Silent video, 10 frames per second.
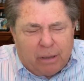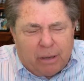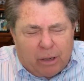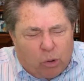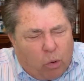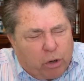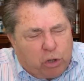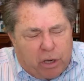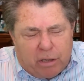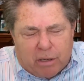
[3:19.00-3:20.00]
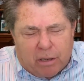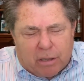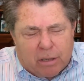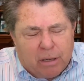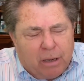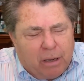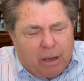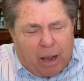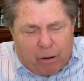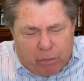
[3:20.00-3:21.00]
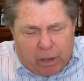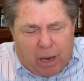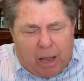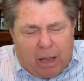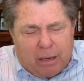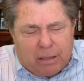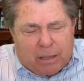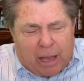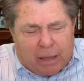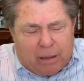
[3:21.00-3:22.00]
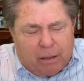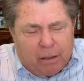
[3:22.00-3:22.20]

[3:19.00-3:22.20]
And Lord Jesus, I realize that